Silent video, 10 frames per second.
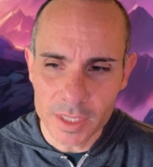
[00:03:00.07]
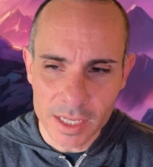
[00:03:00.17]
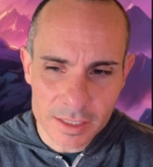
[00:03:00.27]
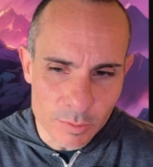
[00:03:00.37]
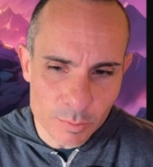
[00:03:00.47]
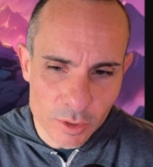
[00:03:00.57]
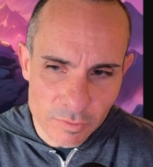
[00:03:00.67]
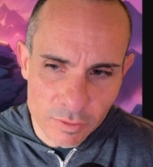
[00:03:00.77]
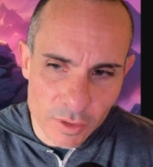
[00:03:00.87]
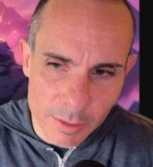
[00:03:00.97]
It's a
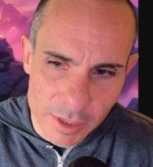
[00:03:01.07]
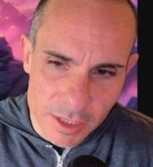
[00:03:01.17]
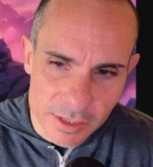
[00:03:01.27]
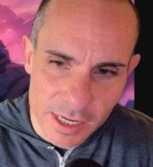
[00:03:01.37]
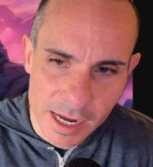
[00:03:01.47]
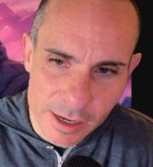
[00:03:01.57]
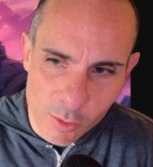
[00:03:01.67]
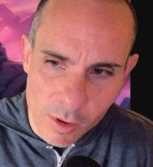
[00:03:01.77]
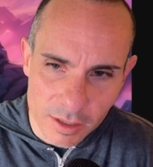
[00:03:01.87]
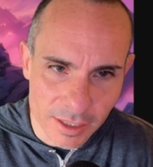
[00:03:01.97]
beautiful image, it's high
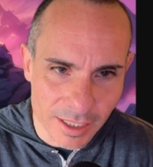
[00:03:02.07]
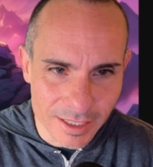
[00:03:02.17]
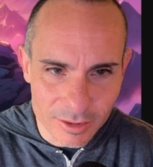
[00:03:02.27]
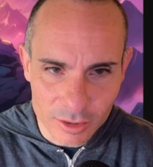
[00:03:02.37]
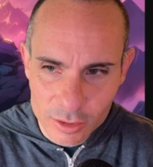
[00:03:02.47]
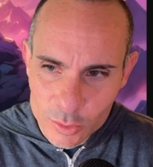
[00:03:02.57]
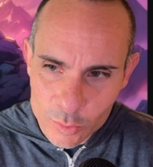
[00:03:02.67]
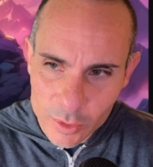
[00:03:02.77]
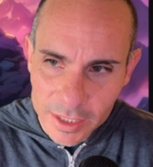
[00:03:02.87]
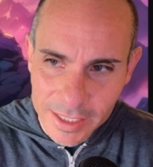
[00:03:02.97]
quality, it looks
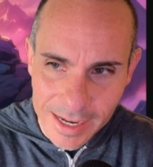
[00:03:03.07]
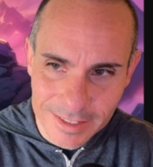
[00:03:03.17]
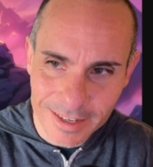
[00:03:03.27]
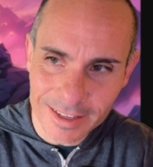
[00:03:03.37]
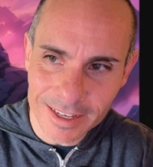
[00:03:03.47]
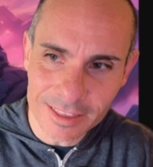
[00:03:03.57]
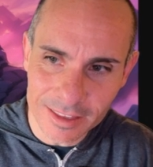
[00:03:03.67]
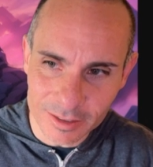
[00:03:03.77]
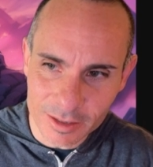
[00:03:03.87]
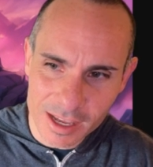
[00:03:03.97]
really nice. I like
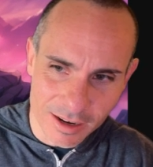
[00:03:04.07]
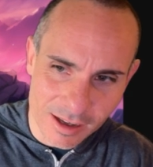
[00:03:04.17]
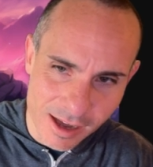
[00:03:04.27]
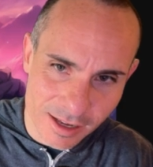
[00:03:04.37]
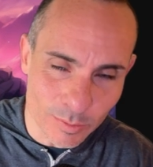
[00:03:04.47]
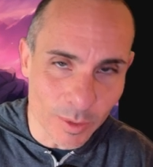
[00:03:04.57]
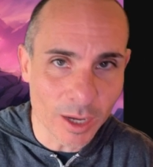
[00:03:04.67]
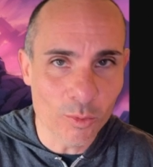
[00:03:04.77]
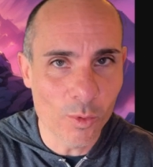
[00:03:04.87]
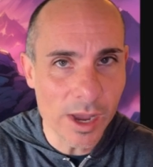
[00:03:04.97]
the kind of cosmic
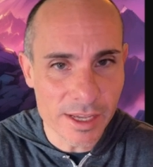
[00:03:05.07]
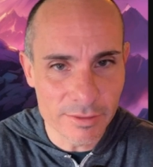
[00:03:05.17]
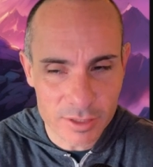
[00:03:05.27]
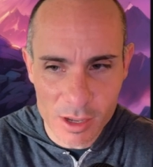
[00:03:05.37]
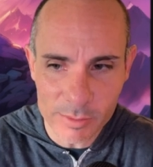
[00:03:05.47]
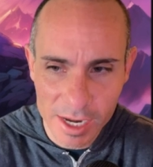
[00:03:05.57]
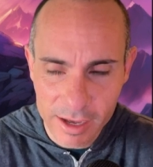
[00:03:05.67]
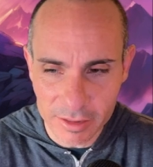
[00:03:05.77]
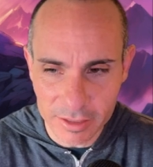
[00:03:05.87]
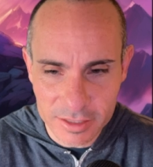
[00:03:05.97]
waves coming out
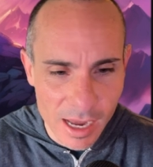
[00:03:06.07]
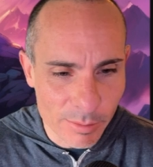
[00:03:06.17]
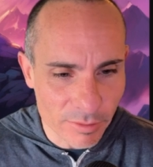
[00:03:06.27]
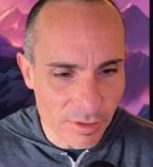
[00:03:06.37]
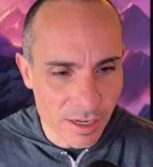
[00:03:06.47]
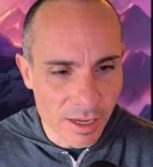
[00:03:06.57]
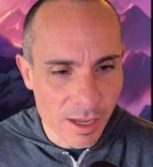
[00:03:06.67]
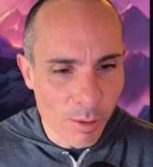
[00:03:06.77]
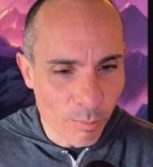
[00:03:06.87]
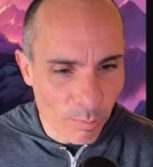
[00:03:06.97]
of the top of it,
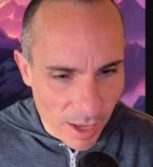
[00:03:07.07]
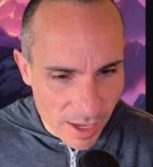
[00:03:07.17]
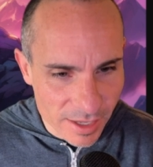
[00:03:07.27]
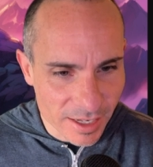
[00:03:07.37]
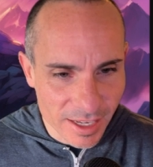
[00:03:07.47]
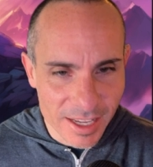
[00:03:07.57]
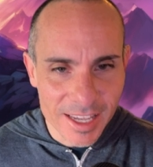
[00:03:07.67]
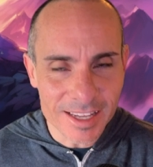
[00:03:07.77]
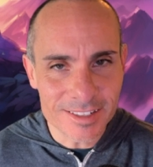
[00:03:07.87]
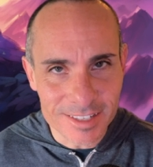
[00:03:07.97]
but
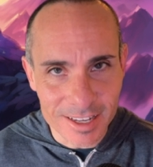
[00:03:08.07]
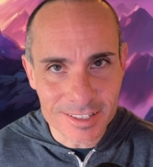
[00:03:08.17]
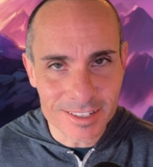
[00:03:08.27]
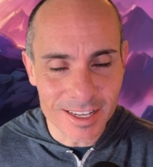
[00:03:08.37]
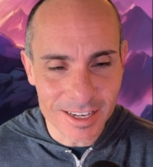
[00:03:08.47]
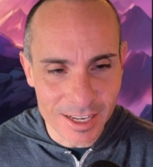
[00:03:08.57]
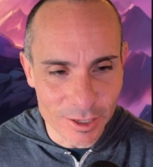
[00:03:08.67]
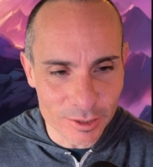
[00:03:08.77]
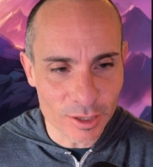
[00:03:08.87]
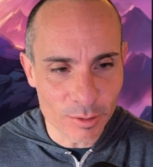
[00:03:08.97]
it doesn't
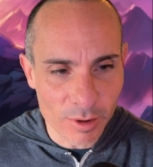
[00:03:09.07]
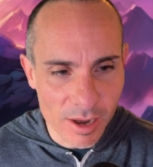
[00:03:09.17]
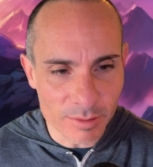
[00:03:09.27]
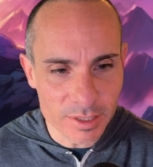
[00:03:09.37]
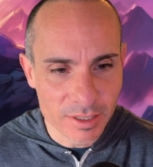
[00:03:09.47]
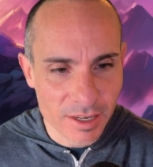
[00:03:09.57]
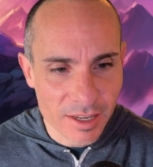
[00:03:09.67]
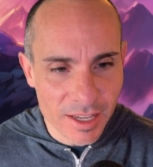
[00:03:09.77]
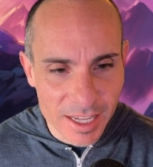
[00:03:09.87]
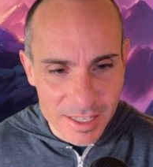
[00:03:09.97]
adhere to the prompt.
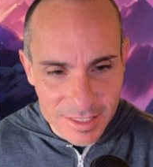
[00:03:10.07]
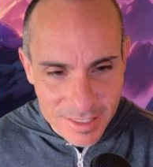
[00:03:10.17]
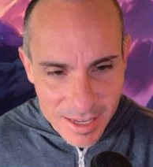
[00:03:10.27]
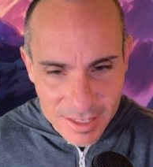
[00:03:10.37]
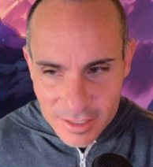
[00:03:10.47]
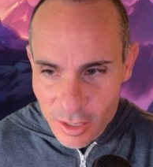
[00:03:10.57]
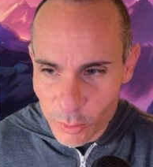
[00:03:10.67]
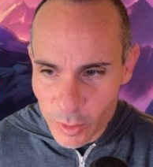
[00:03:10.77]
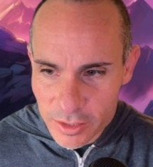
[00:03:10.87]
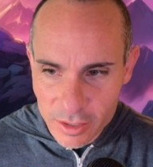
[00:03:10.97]
It says a
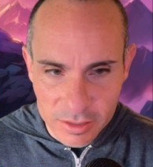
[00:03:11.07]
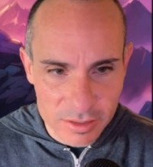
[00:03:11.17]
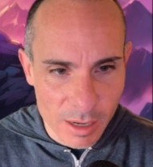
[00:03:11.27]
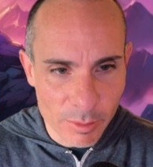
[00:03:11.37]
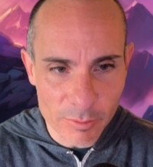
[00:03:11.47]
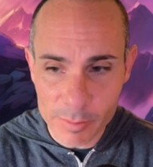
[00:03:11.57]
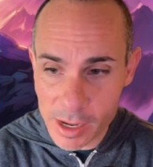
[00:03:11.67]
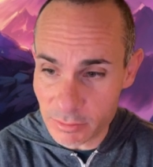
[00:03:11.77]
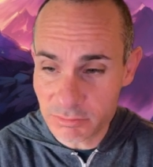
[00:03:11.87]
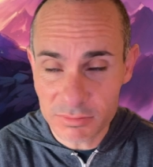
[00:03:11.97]
wizard on top of a
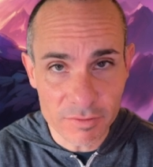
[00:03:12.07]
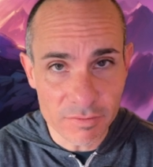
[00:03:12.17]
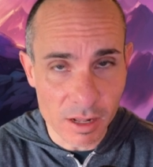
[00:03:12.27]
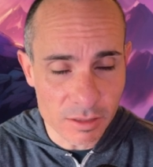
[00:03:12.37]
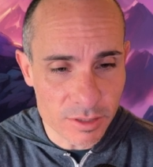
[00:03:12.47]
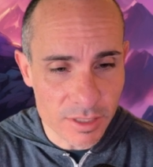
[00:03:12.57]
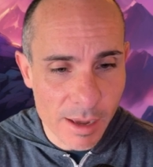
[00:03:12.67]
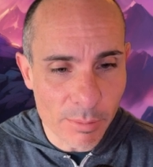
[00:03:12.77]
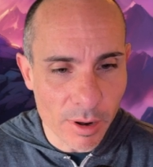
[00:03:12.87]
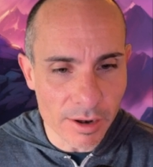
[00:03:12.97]
mountain, it follows
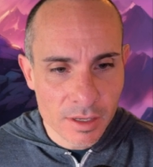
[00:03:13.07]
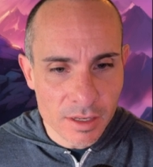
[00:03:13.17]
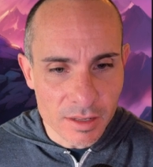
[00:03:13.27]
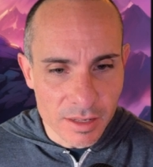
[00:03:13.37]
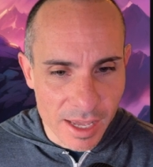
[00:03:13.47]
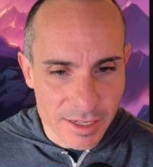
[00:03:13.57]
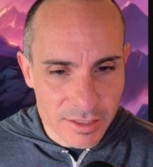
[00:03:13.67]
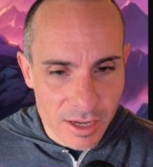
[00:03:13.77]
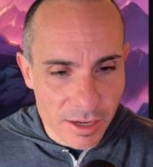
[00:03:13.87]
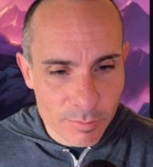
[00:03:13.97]
that part, Night
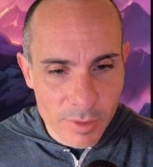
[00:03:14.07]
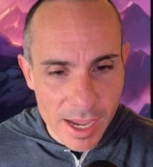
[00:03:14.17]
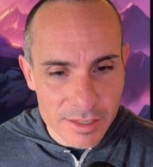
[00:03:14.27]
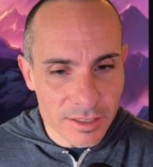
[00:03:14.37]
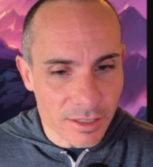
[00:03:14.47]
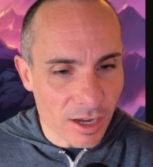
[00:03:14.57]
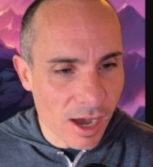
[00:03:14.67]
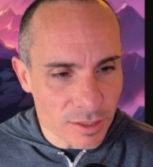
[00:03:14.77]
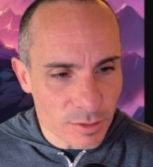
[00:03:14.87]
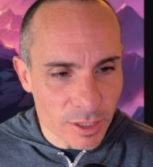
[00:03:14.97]
Sky casting a
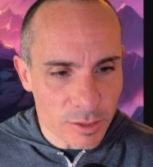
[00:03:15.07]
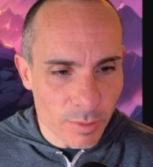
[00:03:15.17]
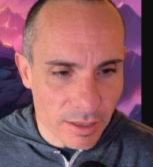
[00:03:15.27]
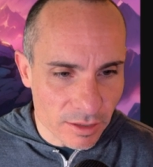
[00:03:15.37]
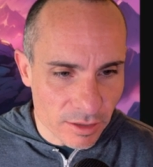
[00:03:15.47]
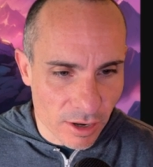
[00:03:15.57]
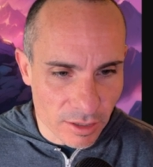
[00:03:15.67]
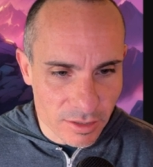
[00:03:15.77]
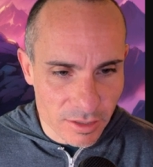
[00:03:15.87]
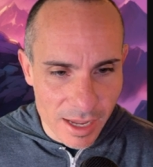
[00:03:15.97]
cosmic spell into the
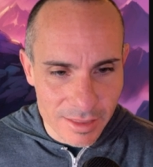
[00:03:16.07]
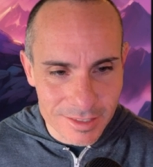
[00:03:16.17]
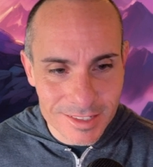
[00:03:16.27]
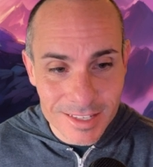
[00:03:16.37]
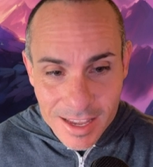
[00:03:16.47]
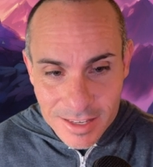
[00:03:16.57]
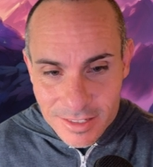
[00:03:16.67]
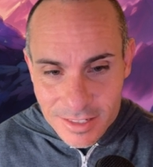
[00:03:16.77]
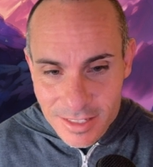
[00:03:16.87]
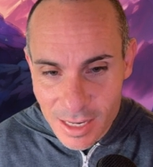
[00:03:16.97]
dark sky that says
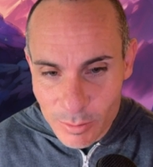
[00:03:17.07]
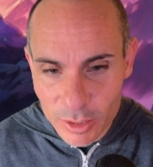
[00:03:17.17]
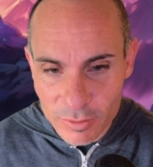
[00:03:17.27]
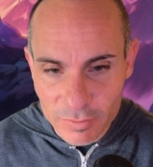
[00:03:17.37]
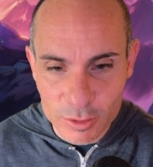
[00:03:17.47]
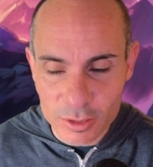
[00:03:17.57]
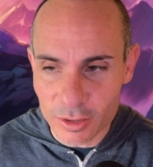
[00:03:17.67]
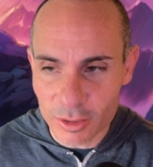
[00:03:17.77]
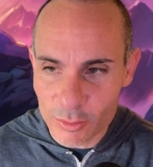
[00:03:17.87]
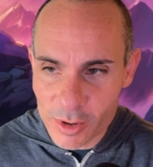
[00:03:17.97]
stable
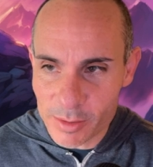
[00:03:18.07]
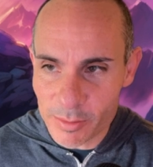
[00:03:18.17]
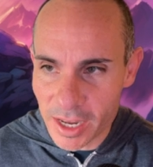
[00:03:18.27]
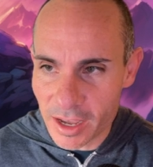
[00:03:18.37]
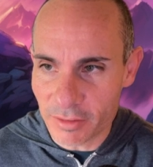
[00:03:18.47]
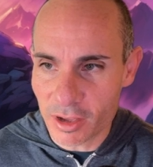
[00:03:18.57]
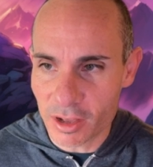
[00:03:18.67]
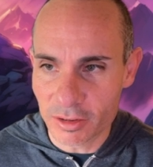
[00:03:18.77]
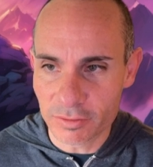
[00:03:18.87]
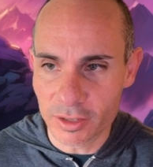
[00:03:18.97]
diffusion 3 made out of
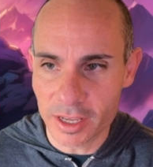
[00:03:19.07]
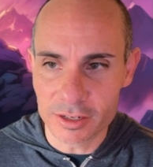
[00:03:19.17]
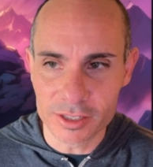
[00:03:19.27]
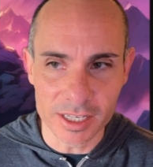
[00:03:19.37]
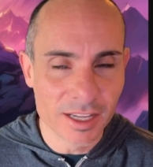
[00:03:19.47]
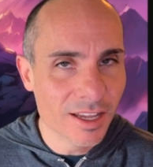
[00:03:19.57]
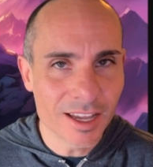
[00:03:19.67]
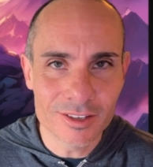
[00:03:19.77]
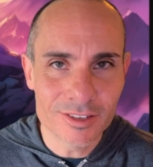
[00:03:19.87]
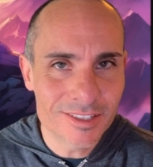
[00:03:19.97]
colorful energy.
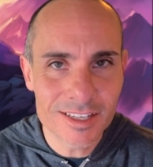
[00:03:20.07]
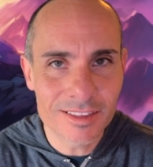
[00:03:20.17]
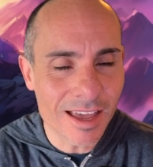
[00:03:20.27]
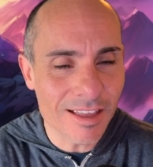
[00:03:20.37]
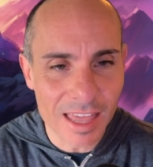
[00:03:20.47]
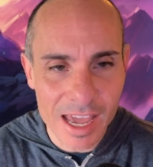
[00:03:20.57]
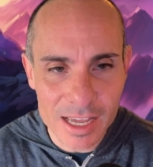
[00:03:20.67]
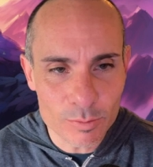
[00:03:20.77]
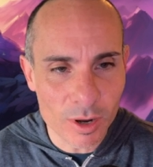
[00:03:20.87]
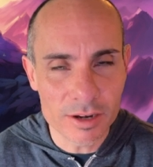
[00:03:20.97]
And you can see that
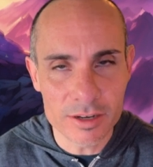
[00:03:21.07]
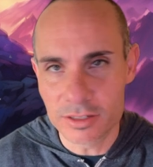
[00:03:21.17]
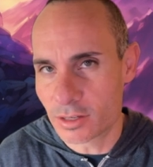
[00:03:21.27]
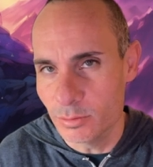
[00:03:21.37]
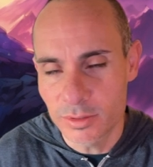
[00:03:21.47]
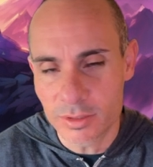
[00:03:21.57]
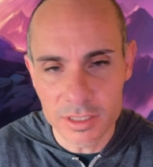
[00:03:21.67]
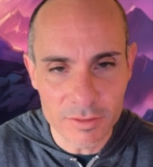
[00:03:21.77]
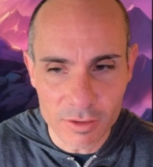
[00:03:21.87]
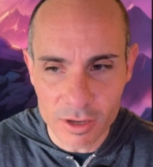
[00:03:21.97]
last part, it just
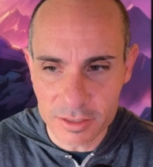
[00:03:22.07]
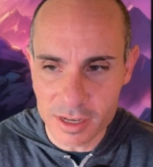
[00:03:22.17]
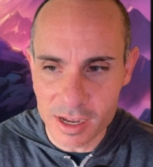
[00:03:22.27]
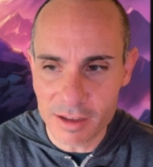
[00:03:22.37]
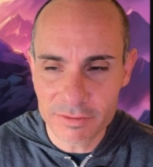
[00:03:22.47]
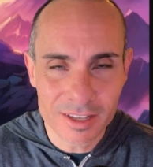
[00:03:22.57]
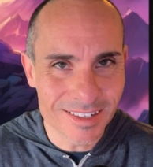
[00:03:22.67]
completely falls off.